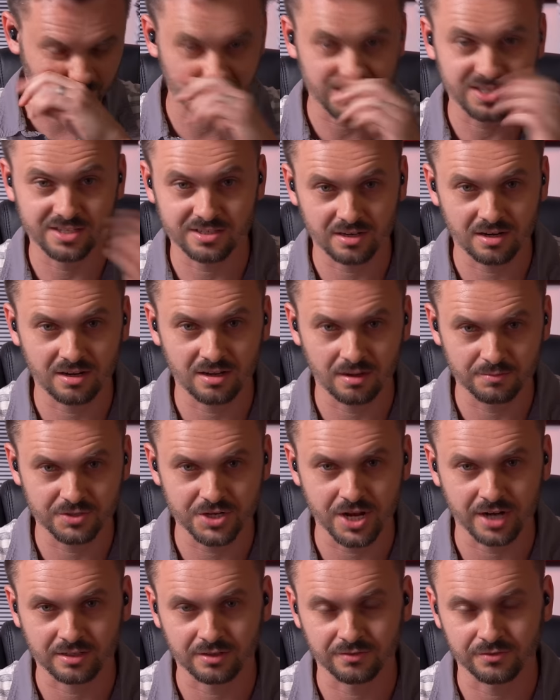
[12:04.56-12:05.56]
first is an
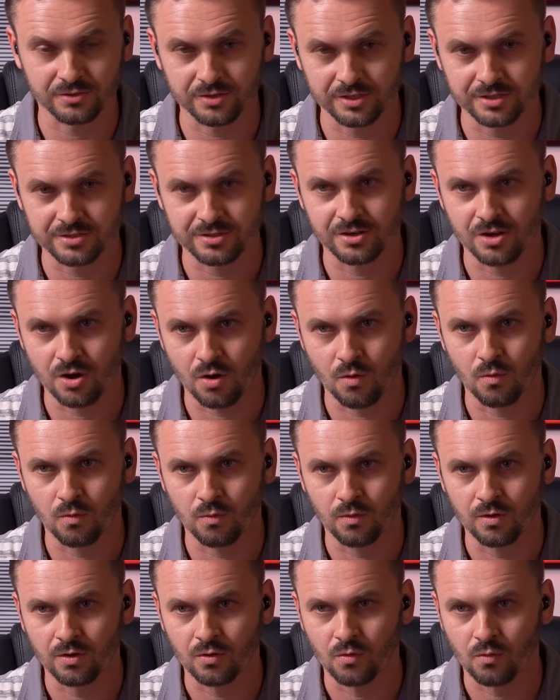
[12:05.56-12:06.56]
objective you need to
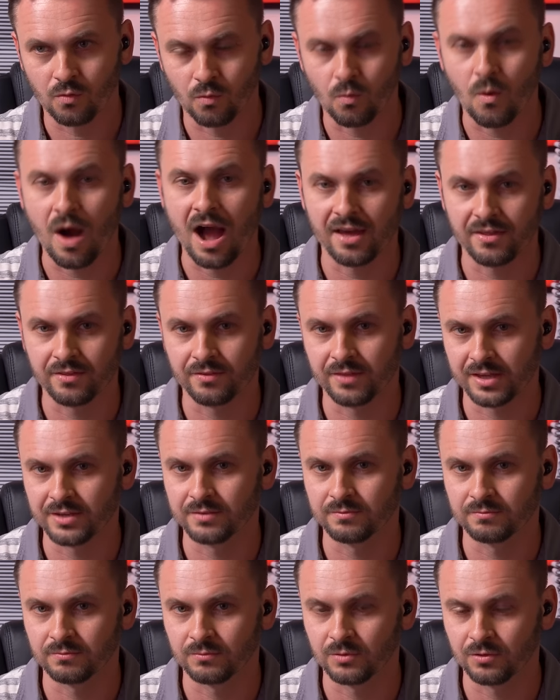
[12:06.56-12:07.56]
know why
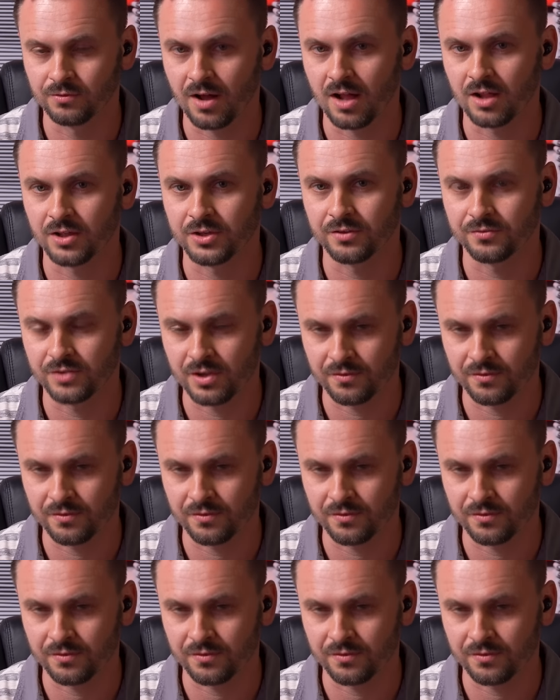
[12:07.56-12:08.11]
they follow you.